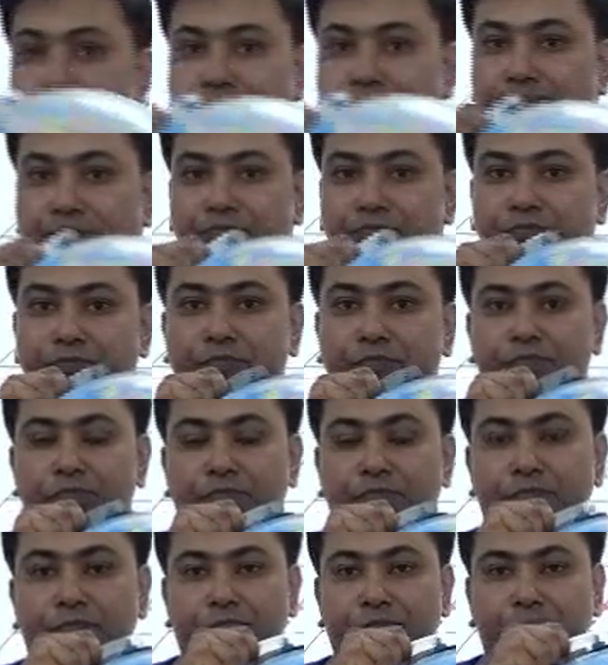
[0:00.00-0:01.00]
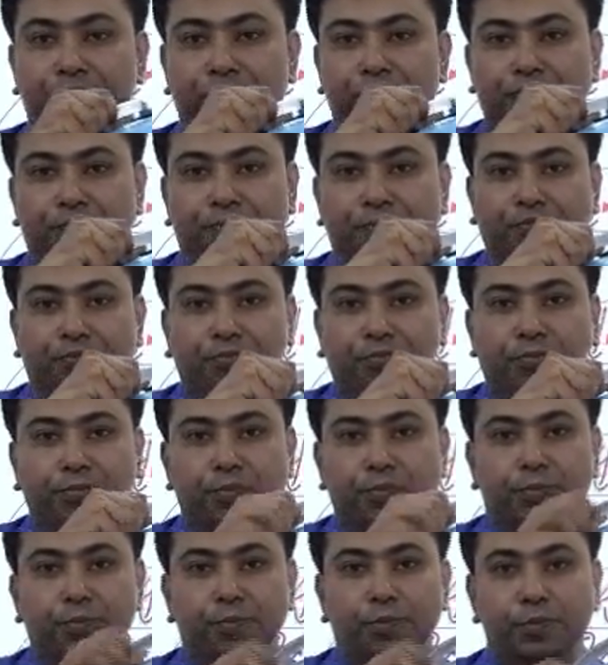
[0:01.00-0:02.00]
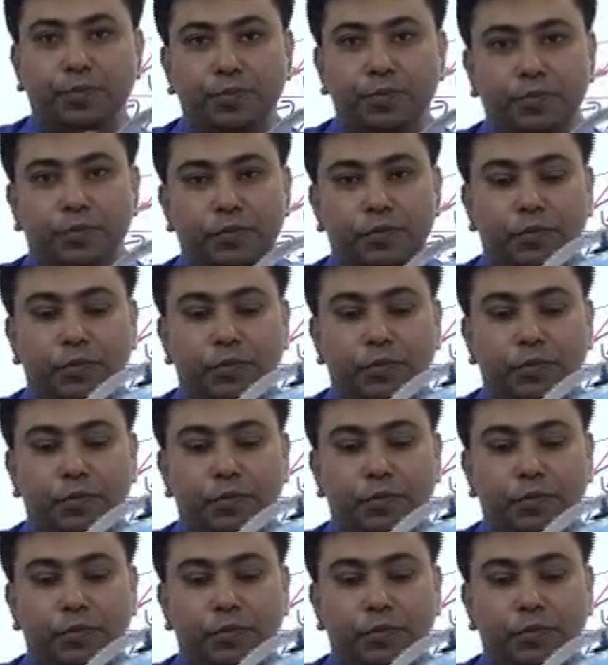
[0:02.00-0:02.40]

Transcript: Nothing is said.